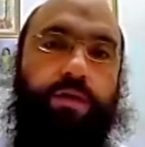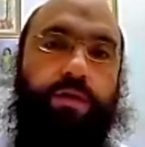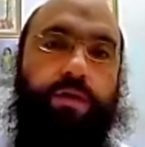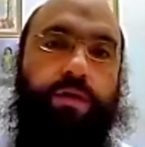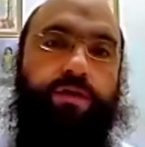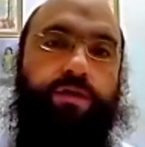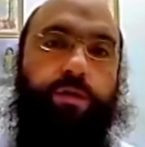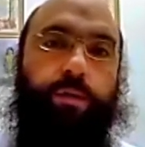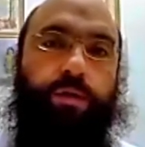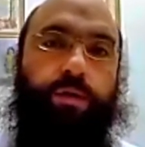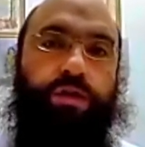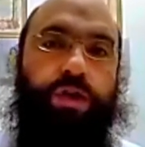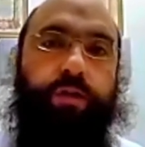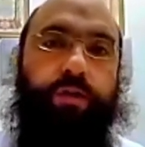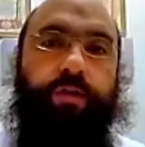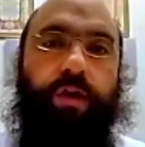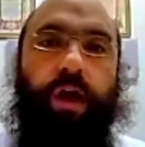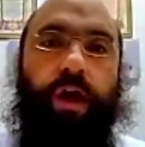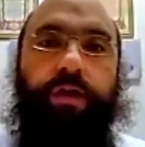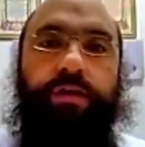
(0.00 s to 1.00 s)
So we should
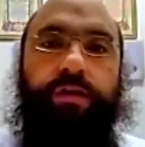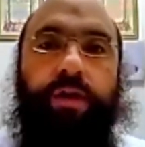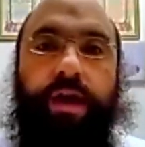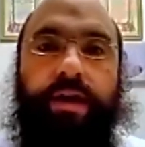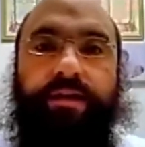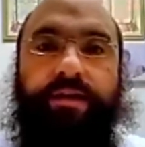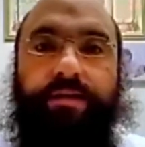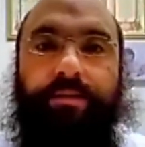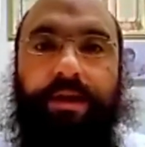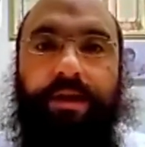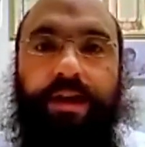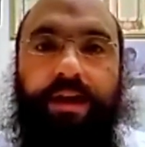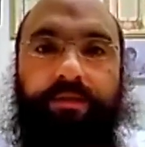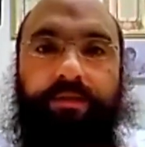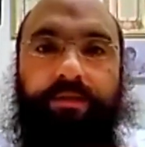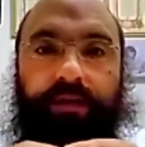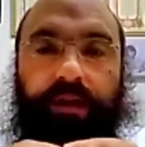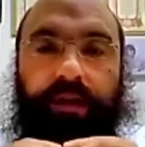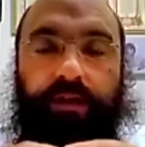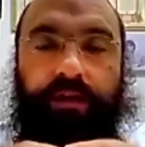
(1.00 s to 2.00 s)
never underestimate
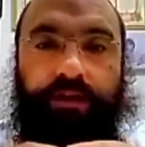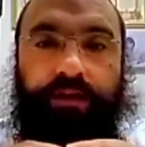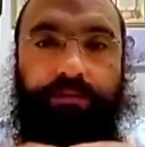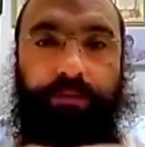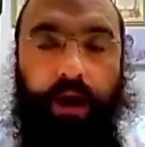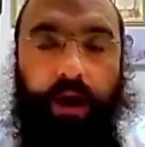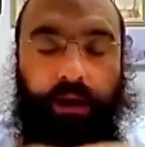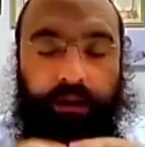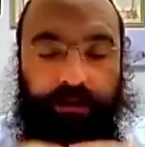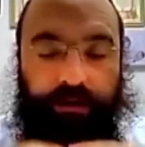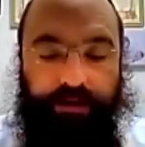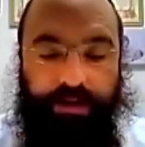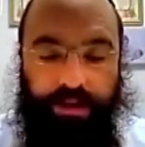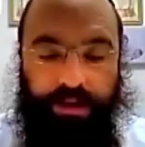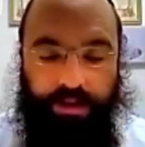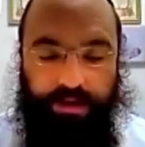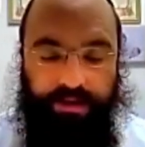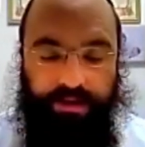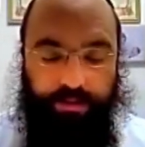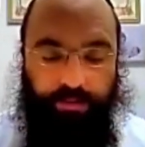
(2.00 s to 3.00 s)
even the smallest thing
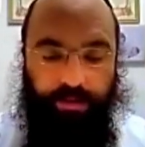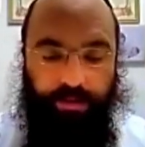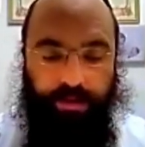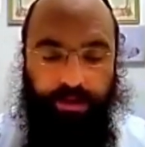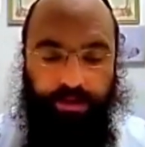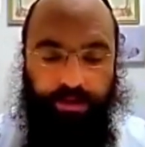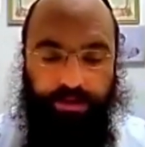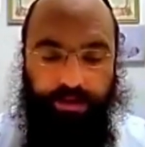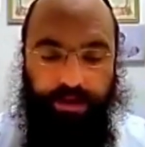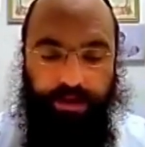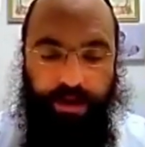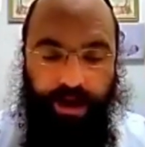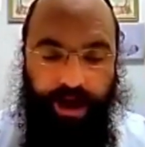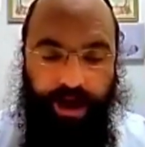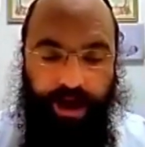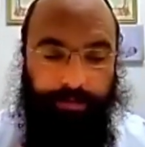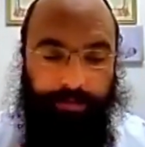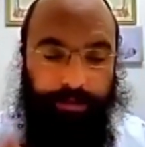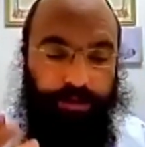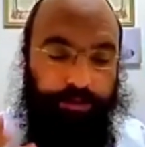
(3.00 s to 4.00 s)
that someone does.
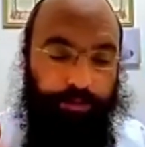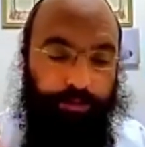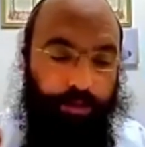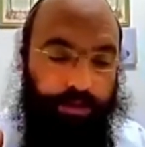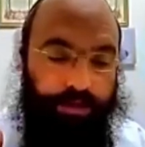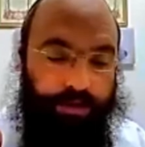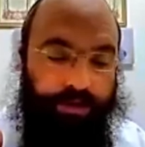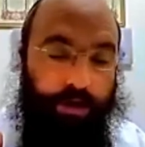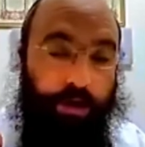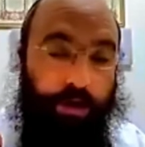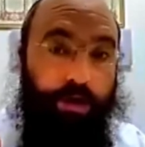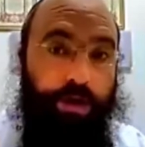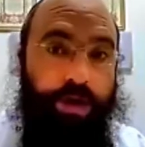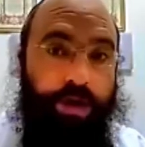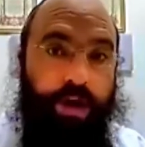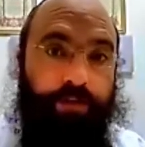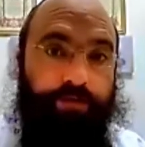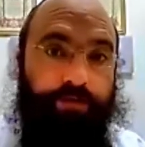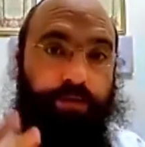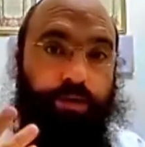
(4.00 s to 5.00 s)
How much more so
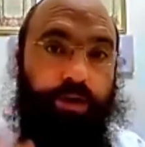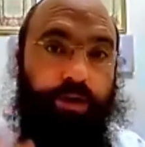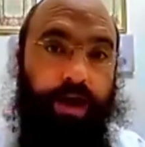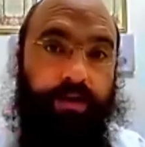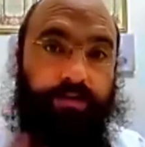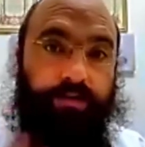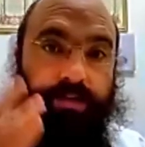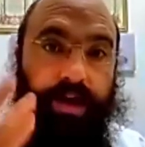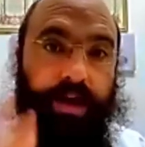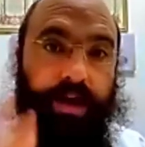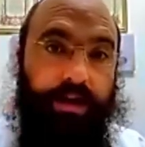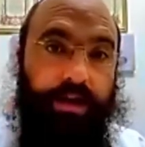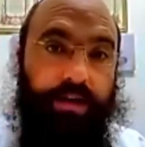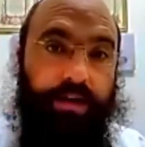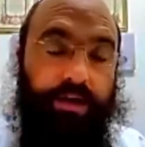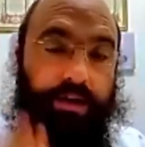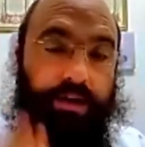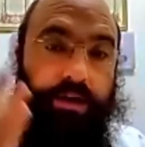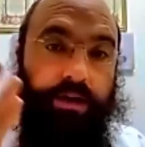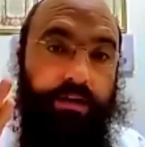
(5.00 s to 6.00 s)
if we're not
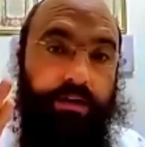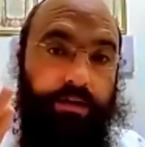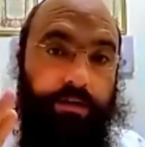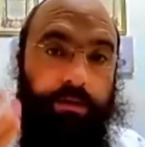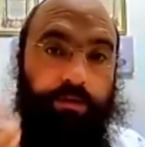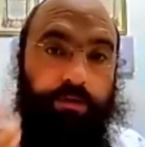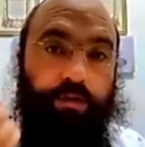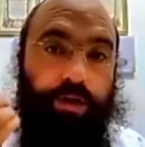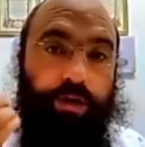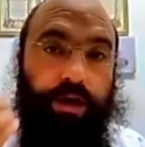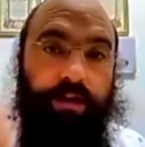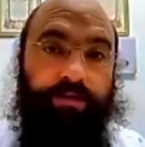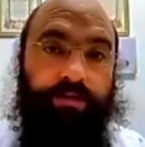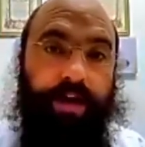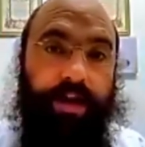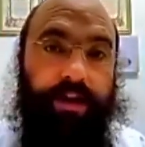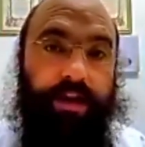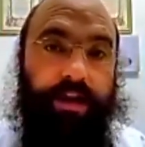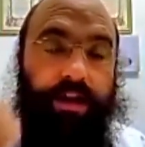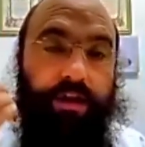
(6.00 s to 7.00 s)
violating
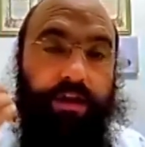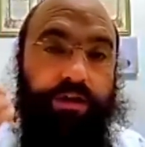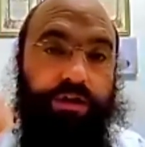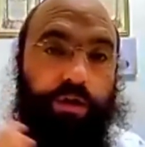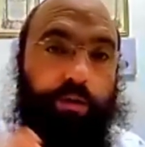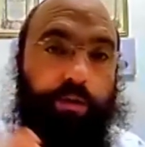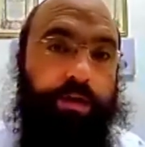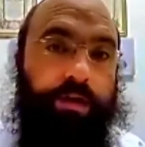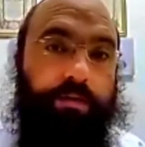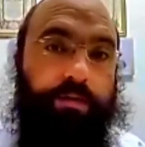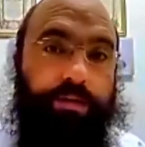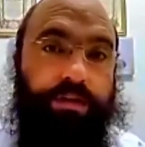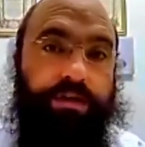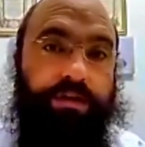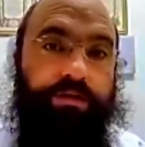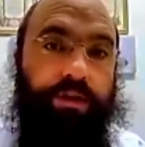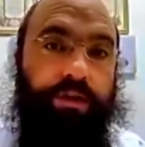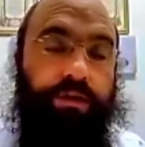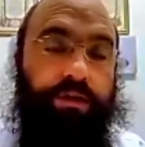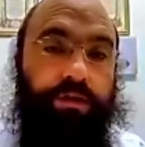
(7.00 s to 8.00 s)
so many
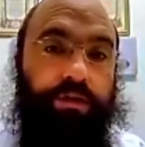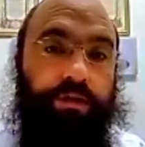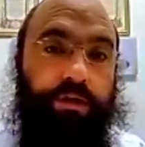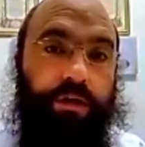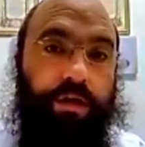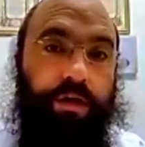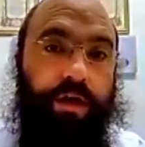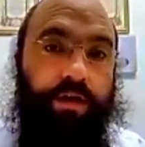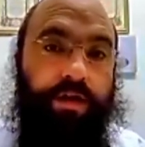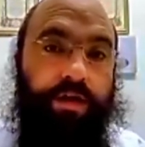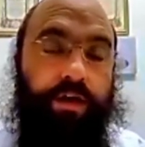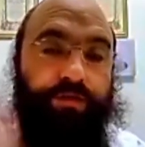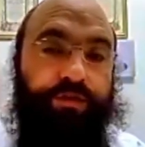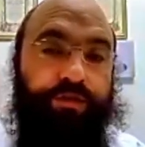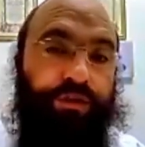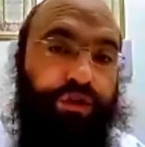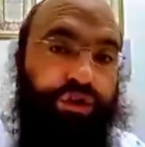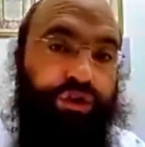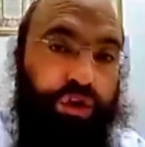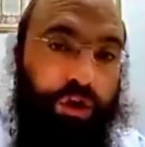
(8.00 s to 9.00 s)
mitzvot, then
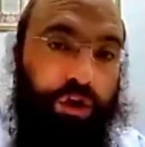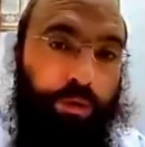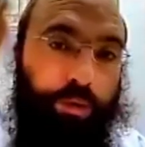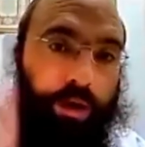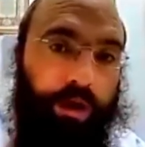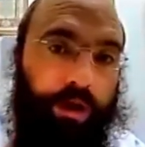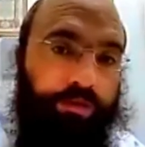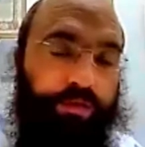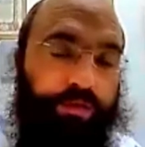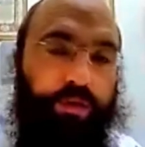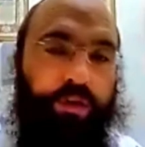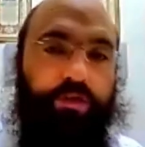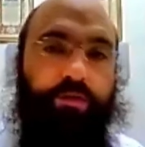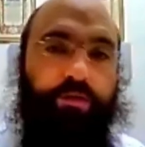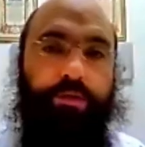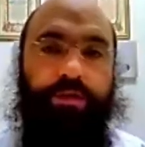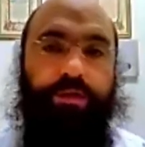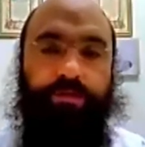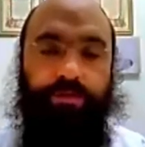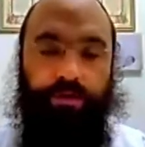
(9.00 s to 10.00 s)
for sure we are full of
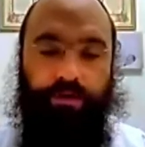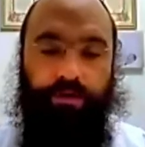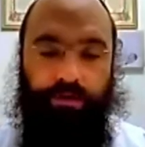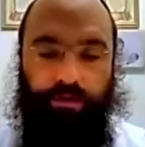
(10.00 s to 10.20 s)
mitzvot.